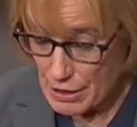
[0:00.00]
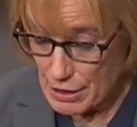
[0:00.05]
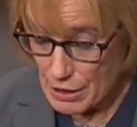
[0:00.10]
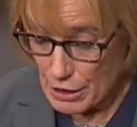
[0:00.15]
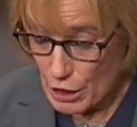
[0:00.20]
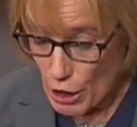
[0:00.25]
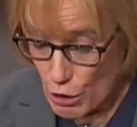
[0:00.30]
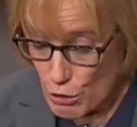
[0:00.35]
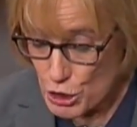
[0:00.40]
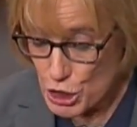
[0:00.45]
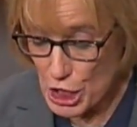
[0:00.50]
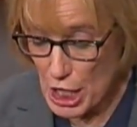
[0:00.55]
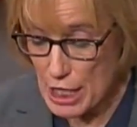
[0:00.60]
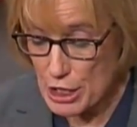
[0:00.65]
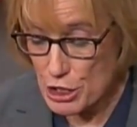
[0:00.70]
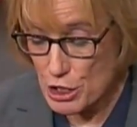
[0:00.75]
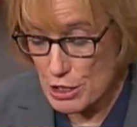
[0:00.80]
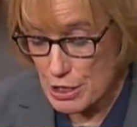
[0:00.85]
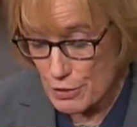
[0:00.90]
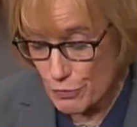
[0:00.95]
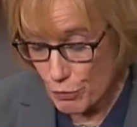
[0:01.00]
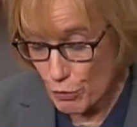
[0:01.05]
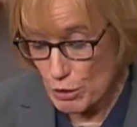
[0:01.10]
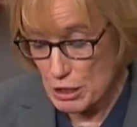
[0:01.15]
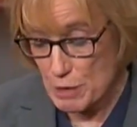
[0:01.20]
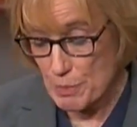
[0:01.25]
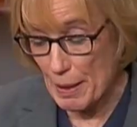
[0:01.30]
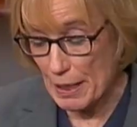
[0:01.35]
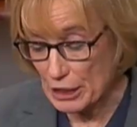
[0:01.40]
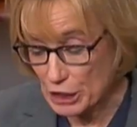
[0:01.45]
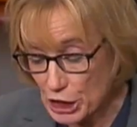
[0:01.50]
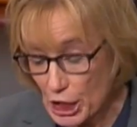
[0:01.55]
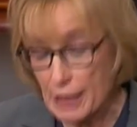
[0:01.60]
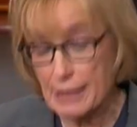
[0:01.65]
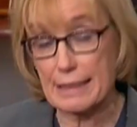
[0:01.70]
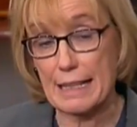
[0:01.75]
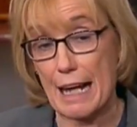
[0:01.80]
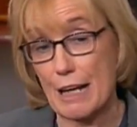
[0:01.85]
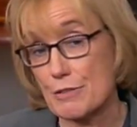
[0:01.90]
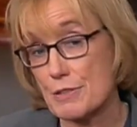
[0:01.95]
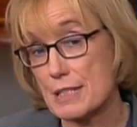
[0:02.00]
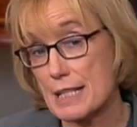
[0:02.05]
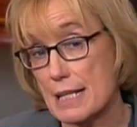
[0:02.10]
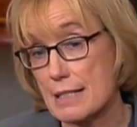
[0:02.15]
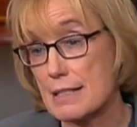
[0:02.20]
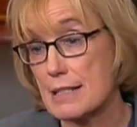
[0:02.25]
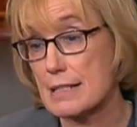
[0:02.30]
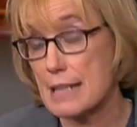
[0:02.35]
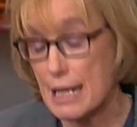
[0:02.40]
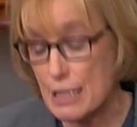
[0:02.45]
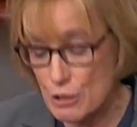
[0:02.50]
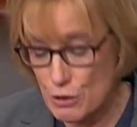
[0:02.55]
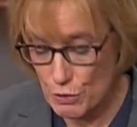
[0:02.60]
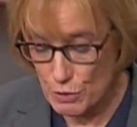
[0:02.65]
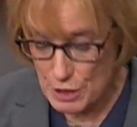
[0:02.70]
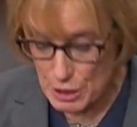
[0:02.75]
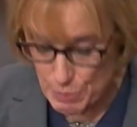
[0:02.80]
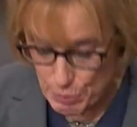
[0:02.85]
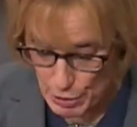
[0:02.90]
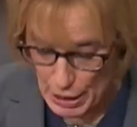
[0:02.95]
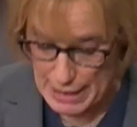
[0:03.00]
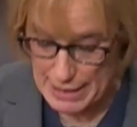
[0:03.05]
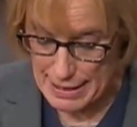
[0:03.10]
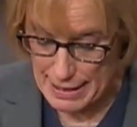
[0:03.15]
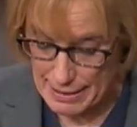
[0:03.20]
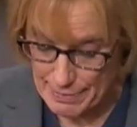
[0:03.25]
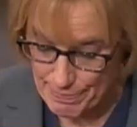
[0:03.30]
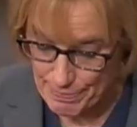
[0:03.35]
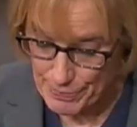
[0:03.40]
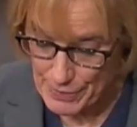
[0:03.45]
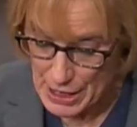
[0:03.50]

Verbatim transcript: negotiations forced by shutdown sets a dangerous precedent.